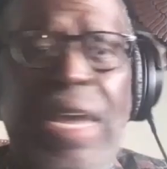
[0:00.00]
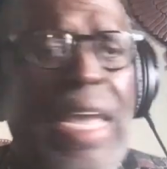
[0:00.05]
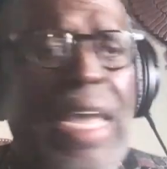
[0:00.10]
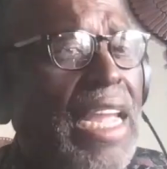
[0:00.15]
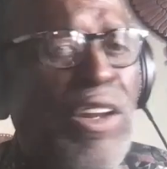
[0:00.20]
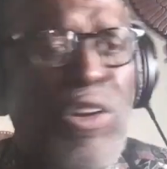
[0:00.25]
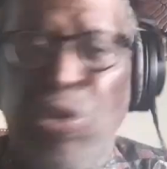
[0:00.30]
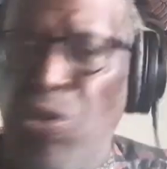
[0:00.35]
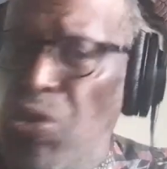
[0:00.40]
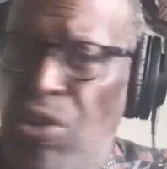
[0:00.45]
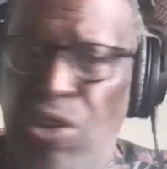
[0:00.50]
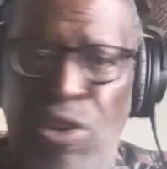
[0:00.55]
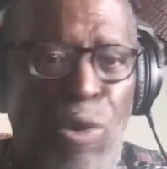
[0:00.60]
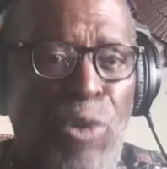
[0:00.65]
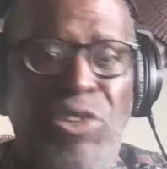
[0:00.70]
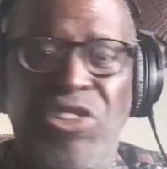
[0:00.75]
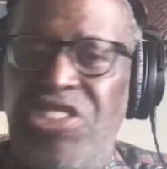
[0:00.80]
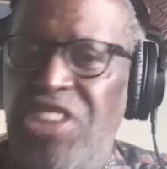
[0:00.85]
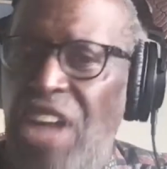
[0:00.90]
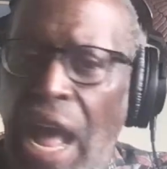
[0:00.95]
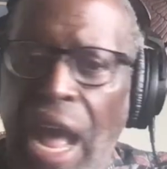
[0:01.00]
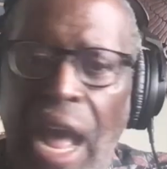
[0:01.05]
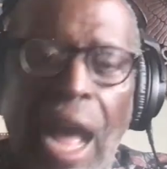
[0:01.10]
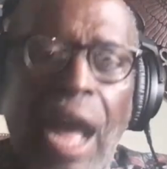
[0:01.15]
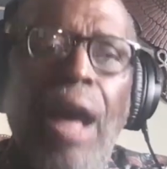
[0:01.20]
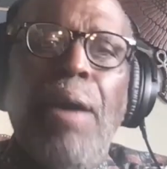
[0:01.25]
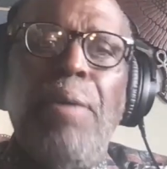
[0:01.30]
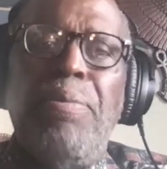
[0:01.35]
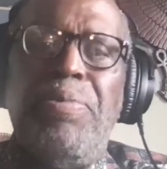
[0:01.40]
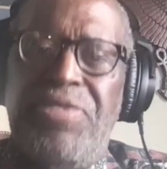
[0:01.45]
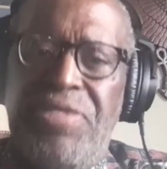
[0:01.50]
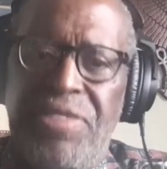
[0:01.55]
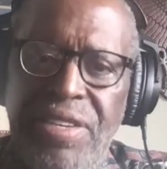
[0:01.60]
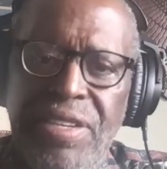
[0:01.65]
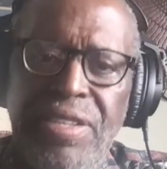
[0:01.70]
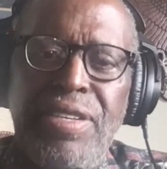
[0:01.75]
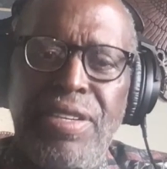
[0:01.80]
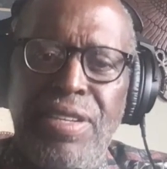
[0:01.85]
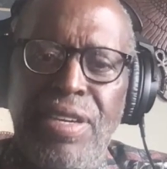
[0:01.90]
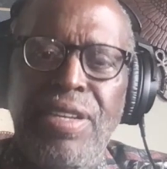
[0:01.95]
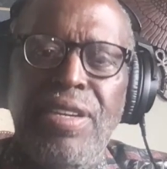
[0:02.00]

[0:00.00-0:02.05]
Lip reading: we ain't doing no jobs.